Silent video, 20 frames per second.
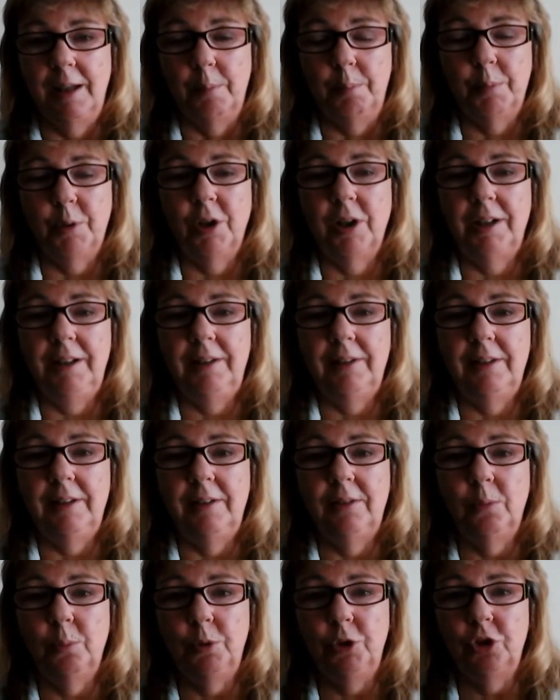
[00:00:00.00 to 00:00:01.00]

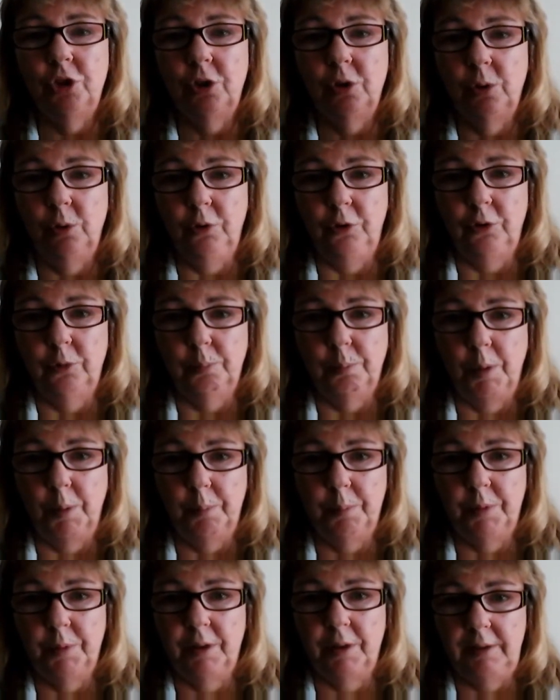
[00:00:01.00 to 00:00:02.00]
prices which are called spot
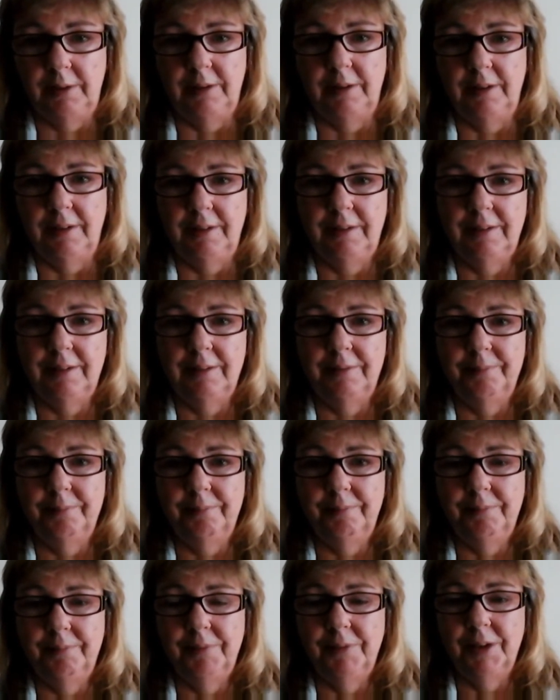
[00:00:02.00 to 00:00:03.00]
prices.
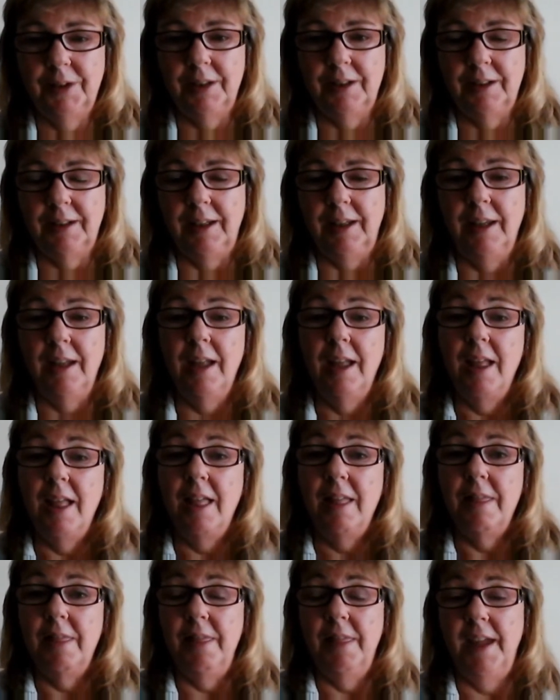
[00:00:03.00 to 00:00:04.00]
Okay,
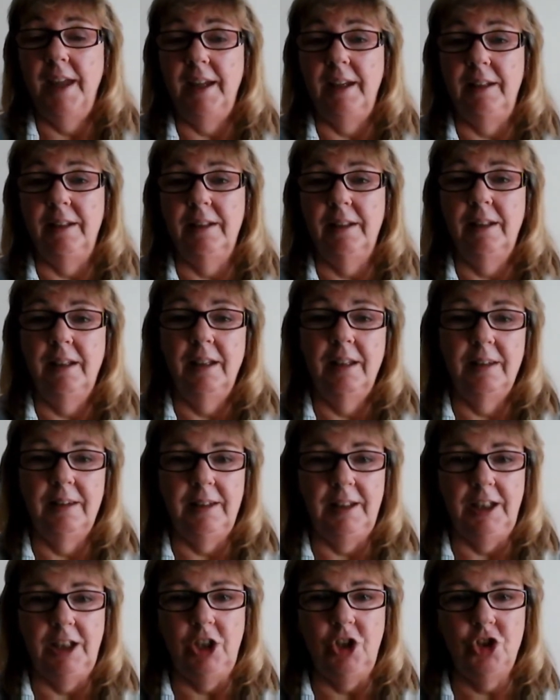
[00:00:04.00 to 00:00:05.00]
then
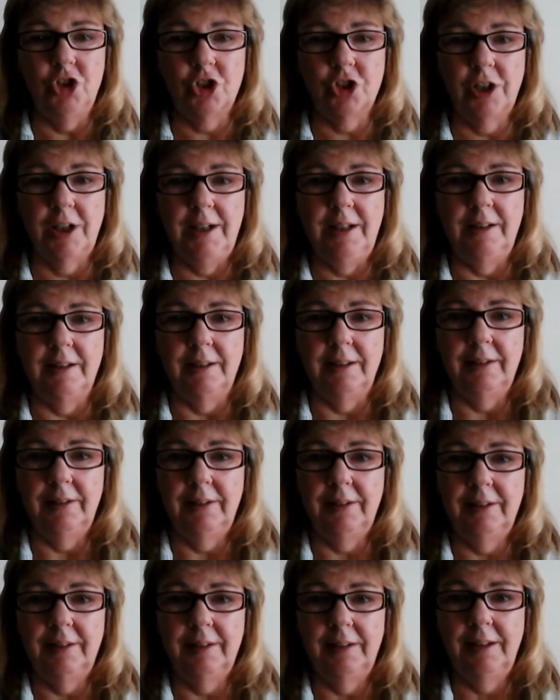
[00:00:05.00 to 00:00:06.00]
the
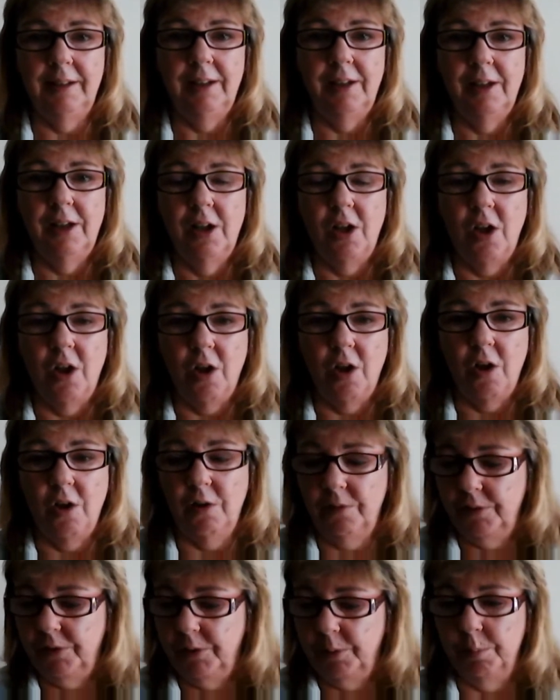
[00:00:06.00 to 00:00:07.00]
traders
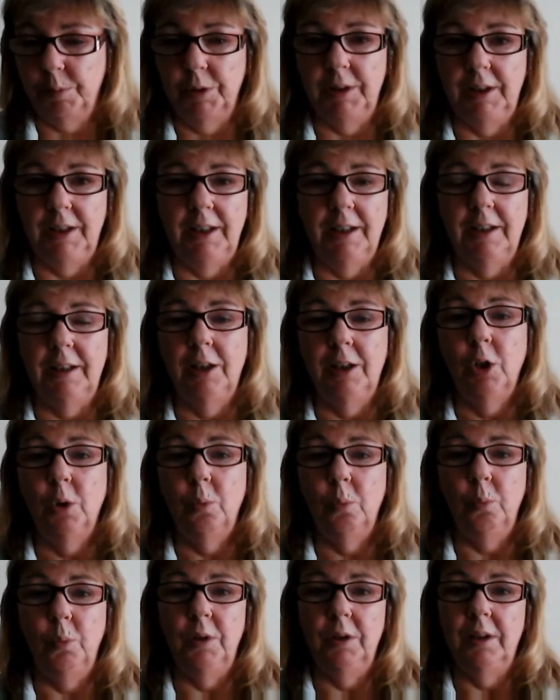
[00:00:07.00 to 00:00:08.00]
of the bullion
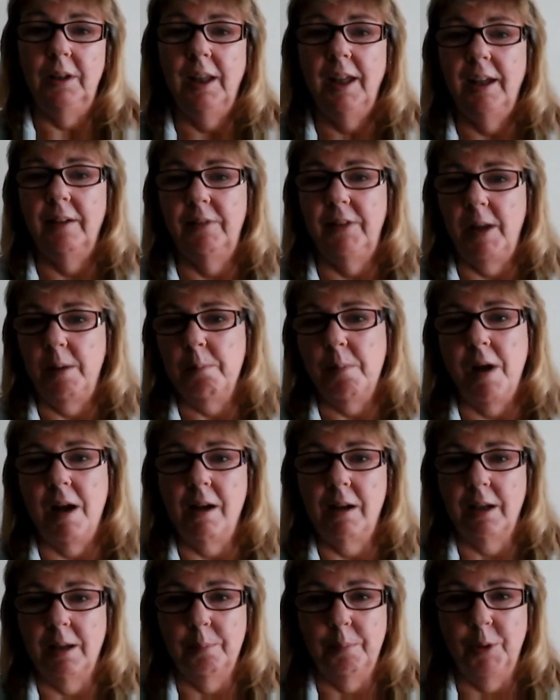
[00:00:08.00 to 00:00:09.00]
will have their
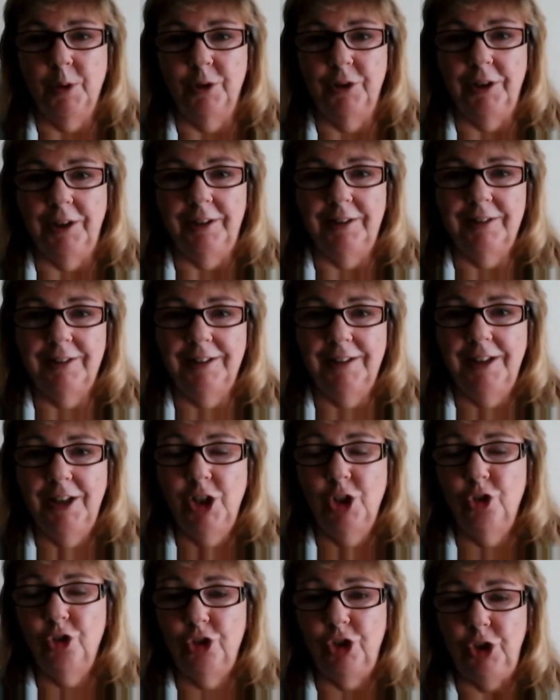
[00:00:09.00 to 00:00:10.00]
markup on it,
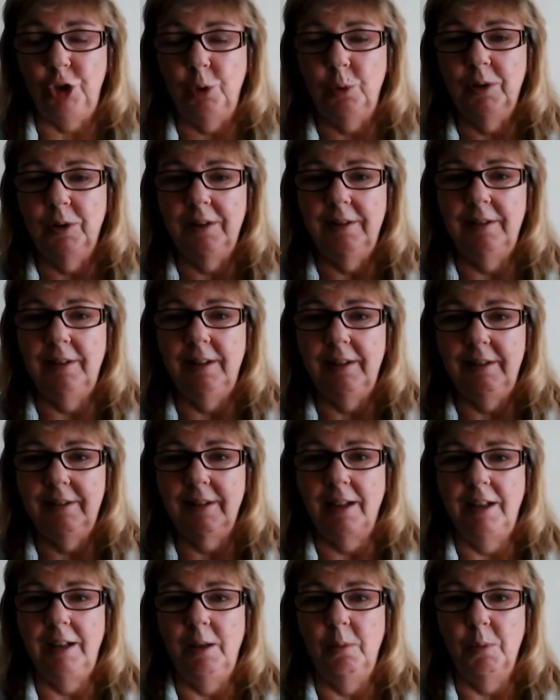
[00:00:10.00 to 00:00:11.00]
so you can see
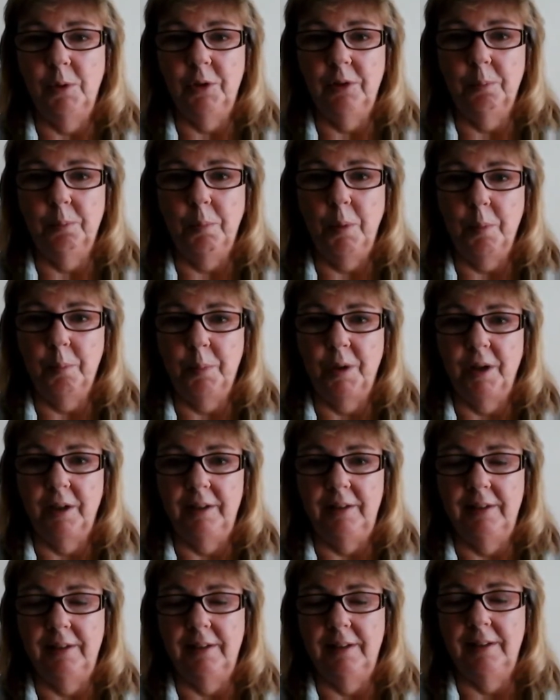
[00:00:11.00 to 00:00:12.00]
exactly what the spot
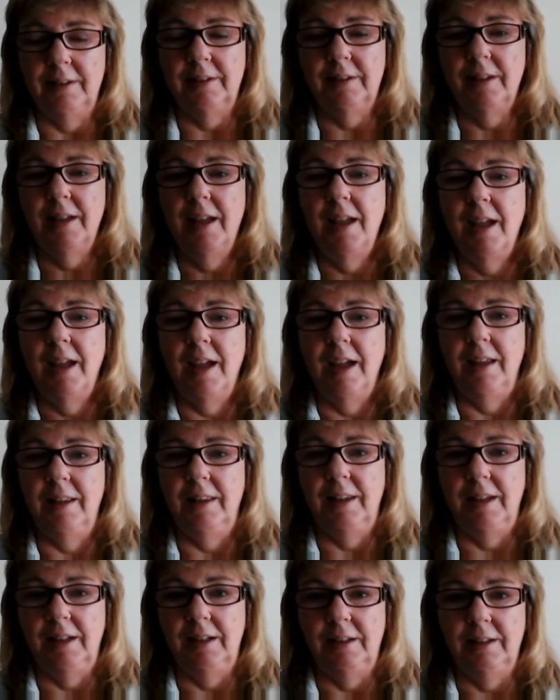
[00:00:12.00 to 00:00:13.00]
price is, and
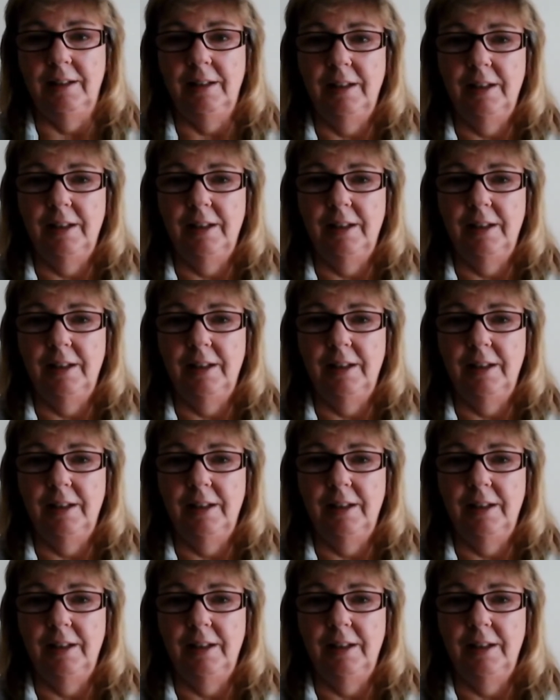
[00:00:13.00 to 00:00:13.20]
then